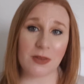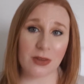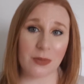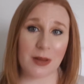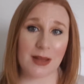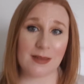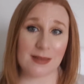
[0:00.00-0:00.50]

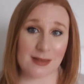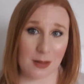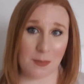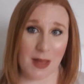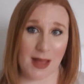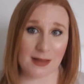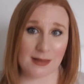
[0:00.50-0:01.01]
doing some
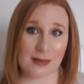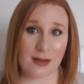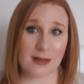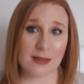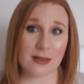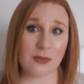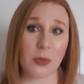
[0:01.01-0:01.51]

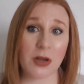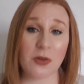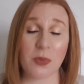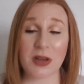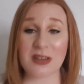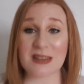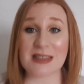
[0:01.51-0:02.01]
exercises, one of
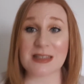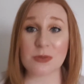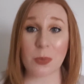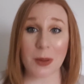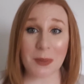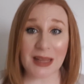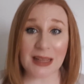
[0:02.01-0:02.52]
which is
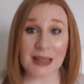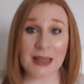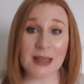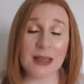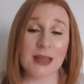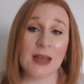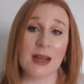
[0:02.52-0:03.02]
swimming.
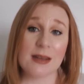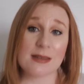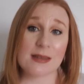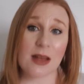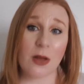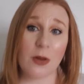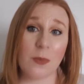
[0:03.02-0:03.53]

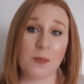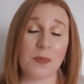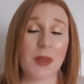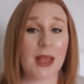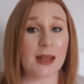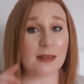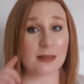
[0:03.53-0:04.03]
So
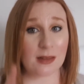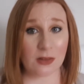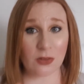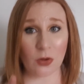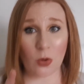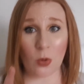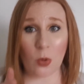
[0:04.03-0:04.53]
it
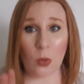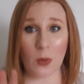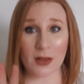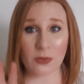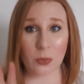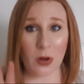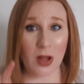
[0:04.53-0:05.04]
doesn't
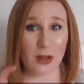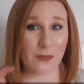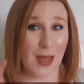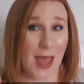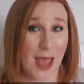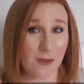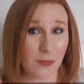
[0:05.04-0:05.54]
always work for
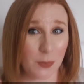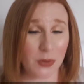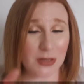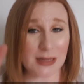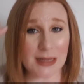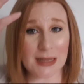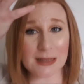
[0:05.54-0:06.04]

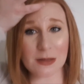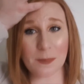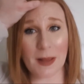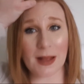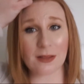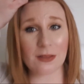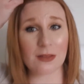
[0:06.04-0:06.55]
everybody. It
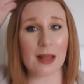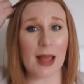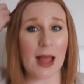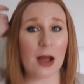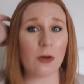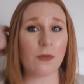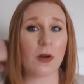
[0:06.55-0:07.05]
depends
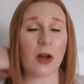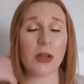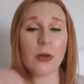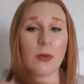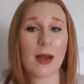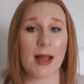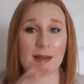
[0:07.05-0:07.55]
how far
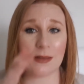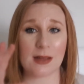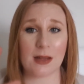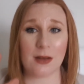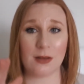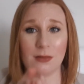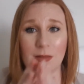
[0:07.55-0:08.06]
your legs
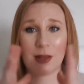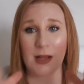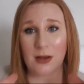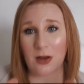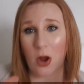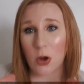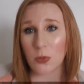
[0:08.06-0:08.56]
can
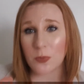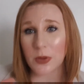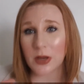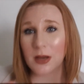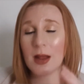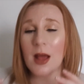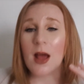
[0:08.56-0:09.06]

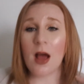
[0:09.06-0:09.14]
open.